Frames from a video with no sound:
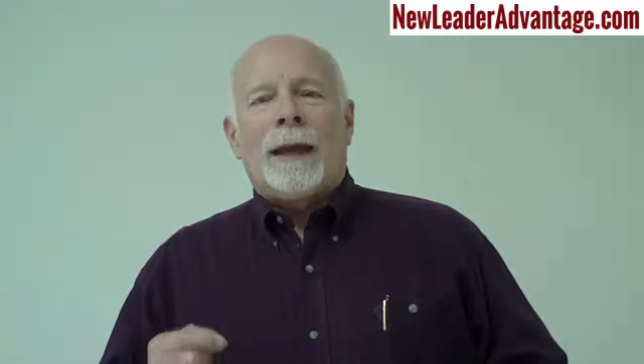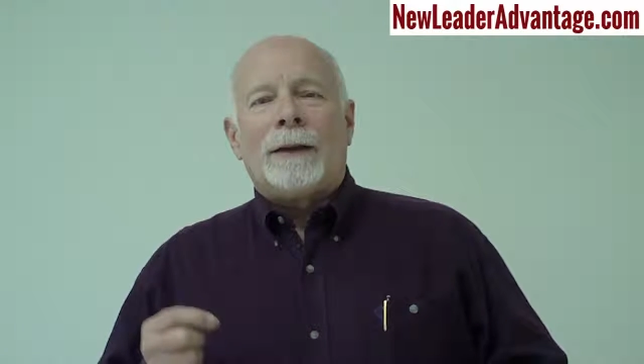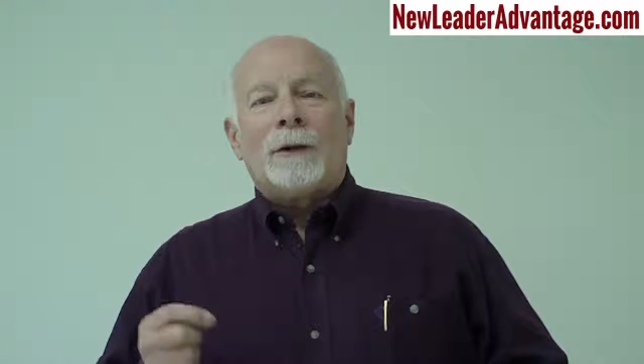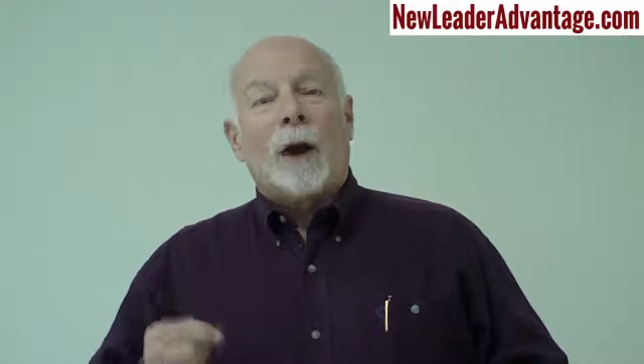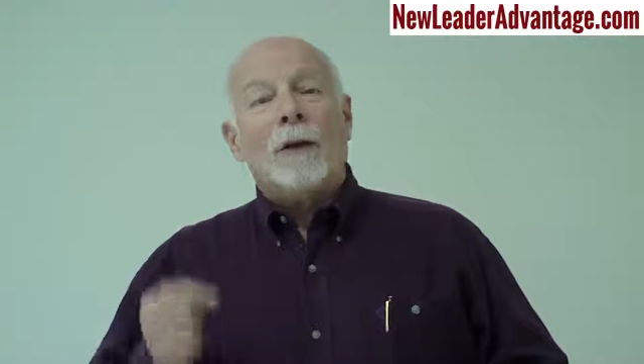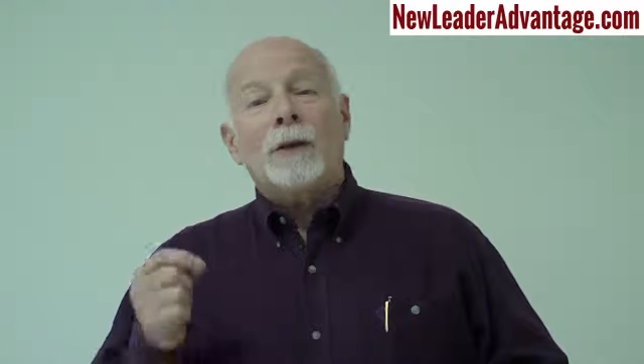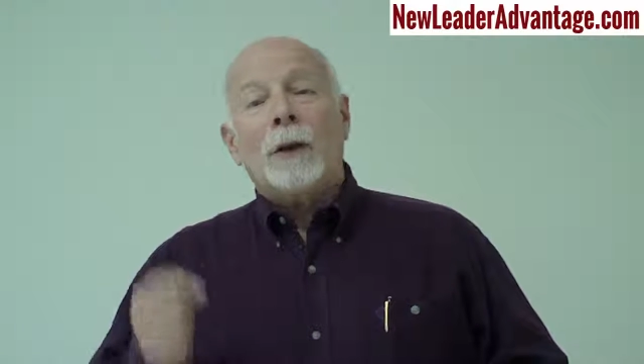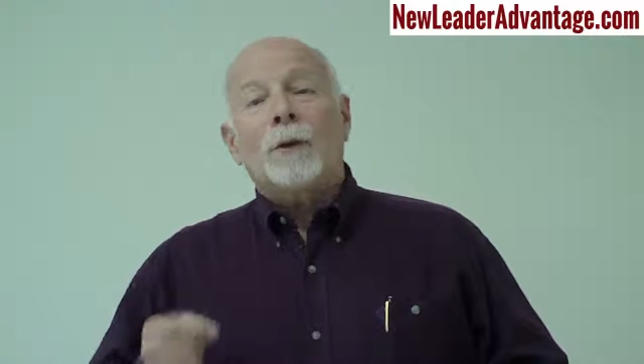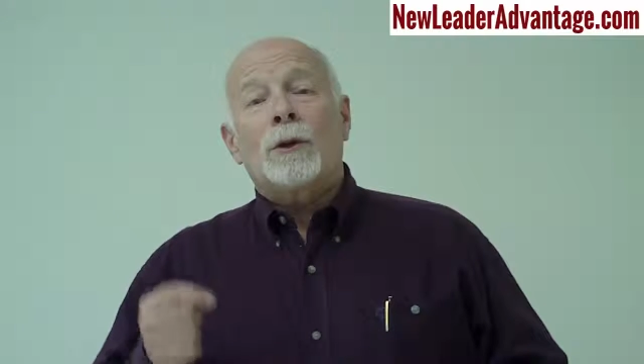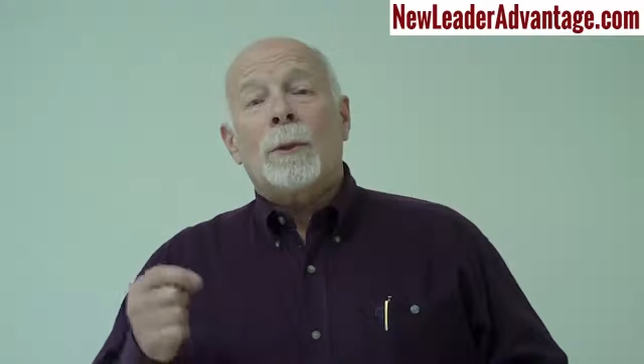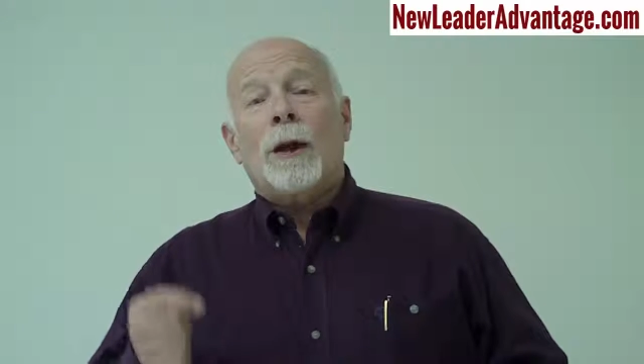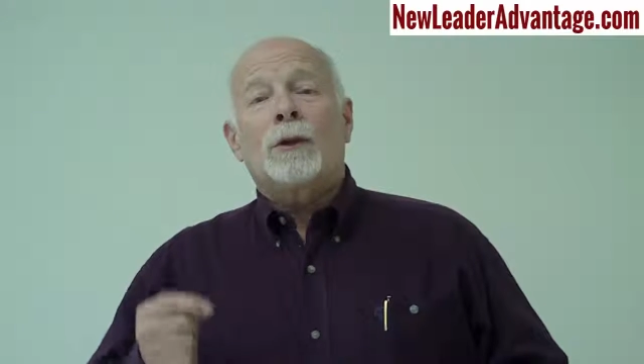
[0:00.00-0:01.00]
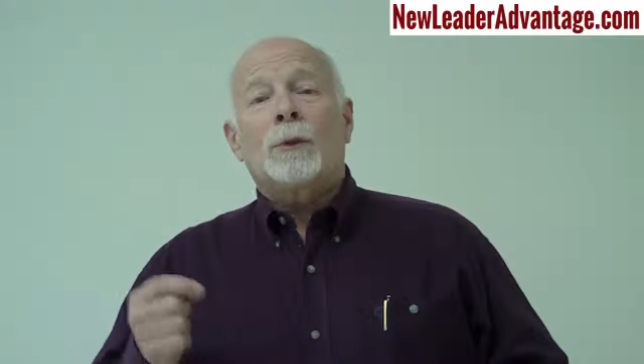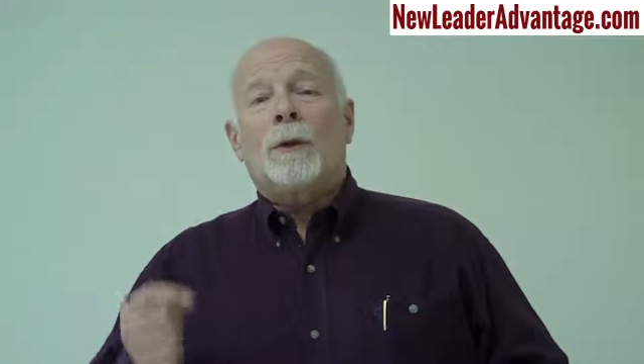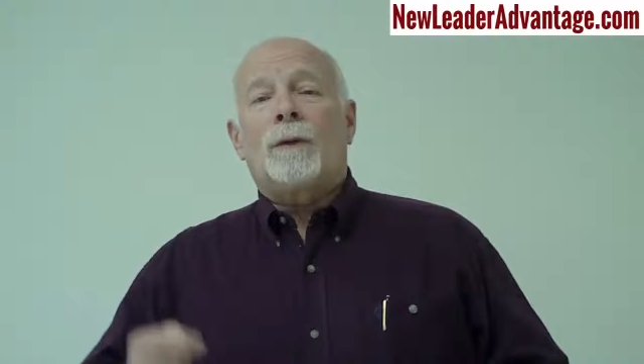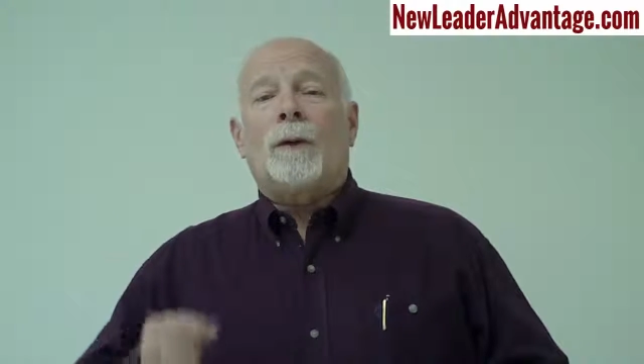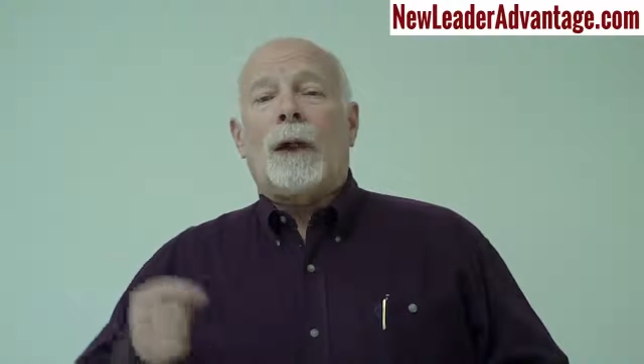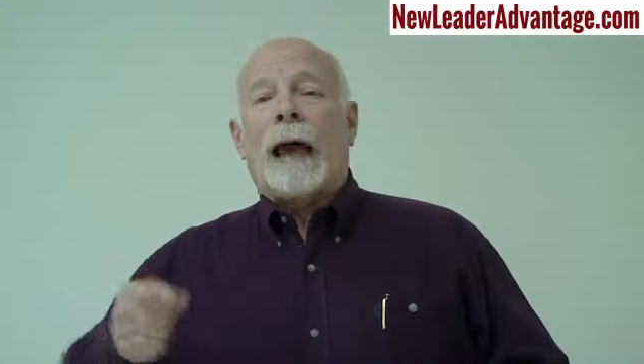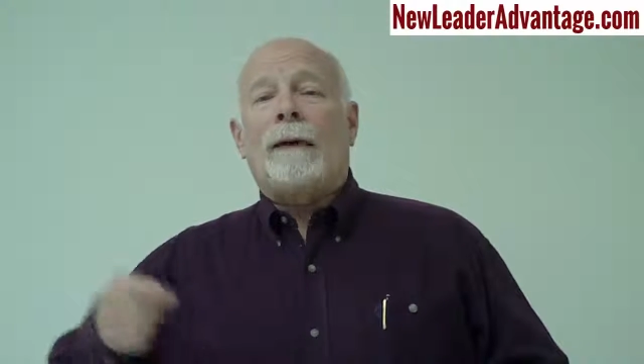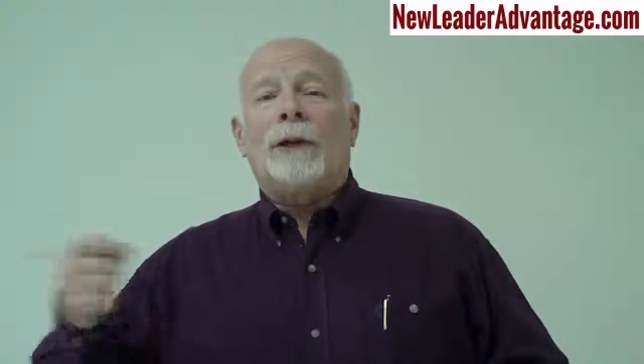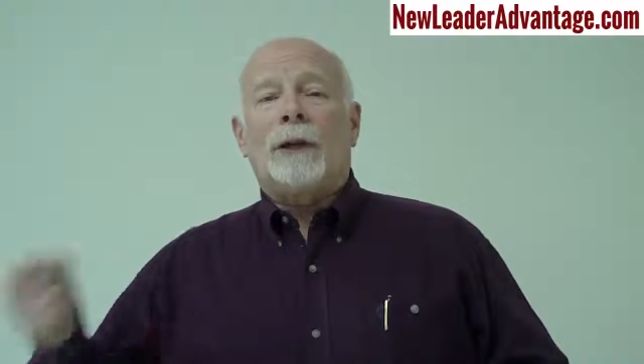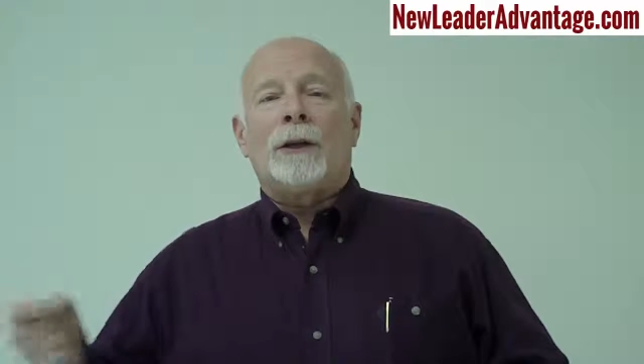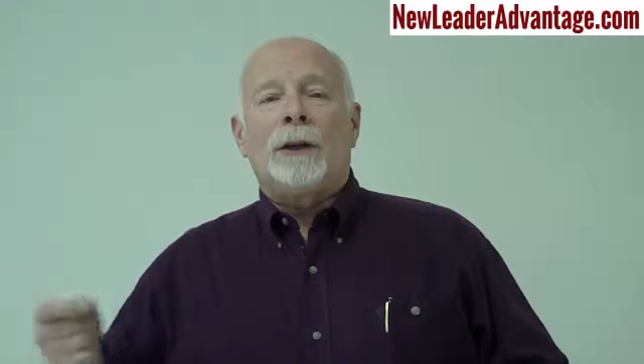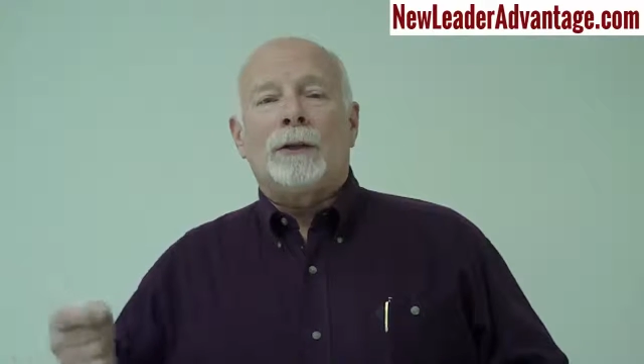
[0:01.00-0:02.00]
And you're also responsible for
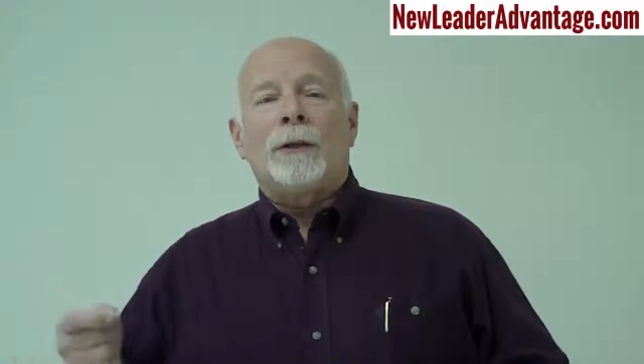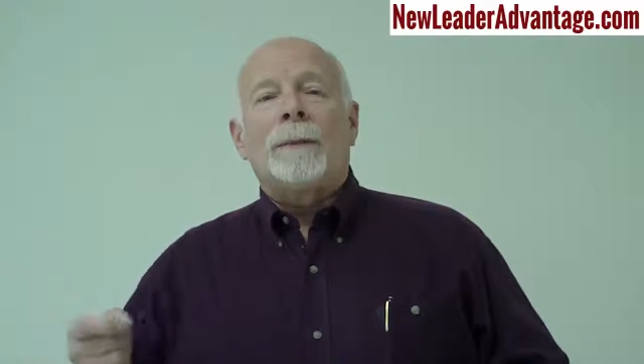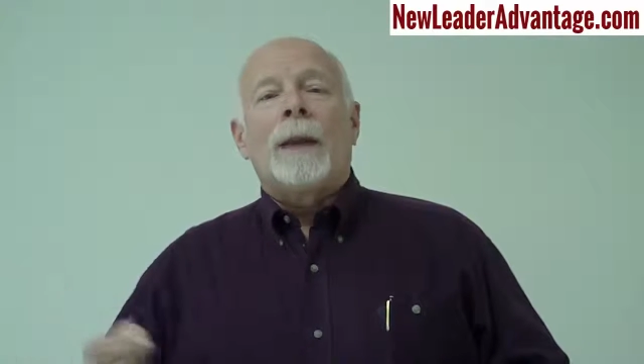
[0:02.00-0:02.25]
livelihoods.